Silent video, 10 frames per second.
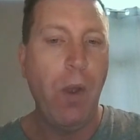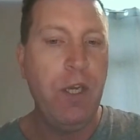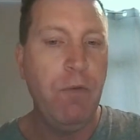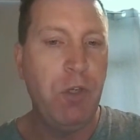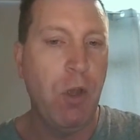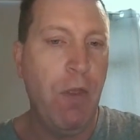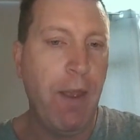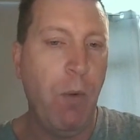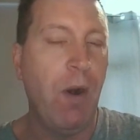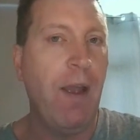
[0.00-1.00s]
when you've
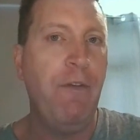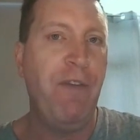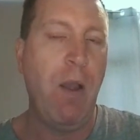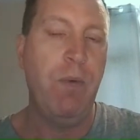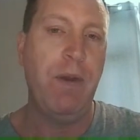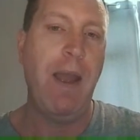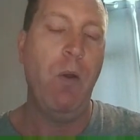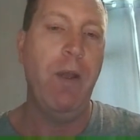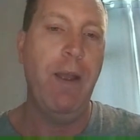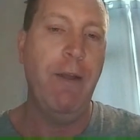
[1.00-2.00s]
done that, what I found
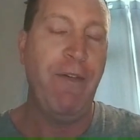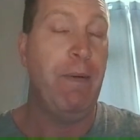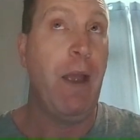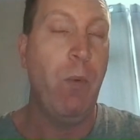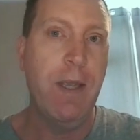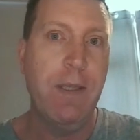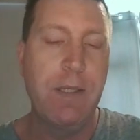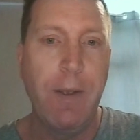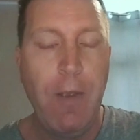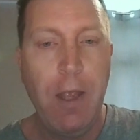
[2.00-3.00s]
out
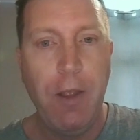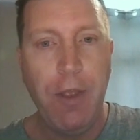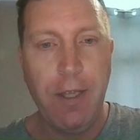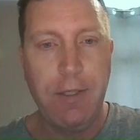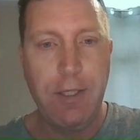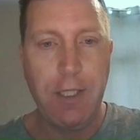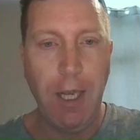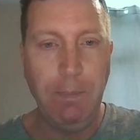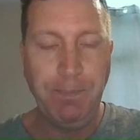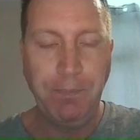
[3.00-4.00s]
is that
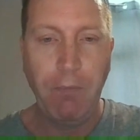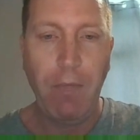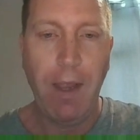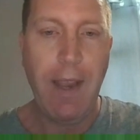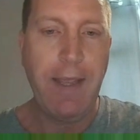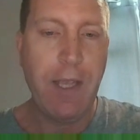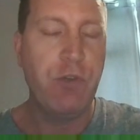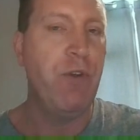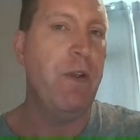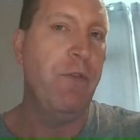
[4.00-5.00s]
it
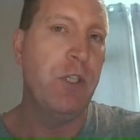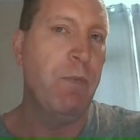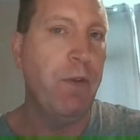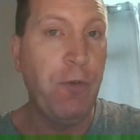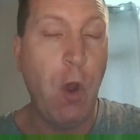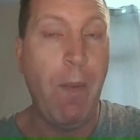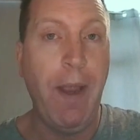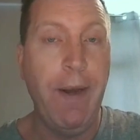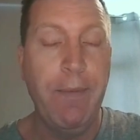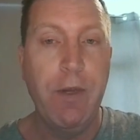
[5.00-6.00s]
gets rid of some of the
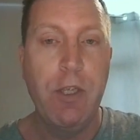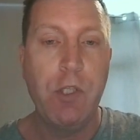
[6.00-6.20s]
formatting.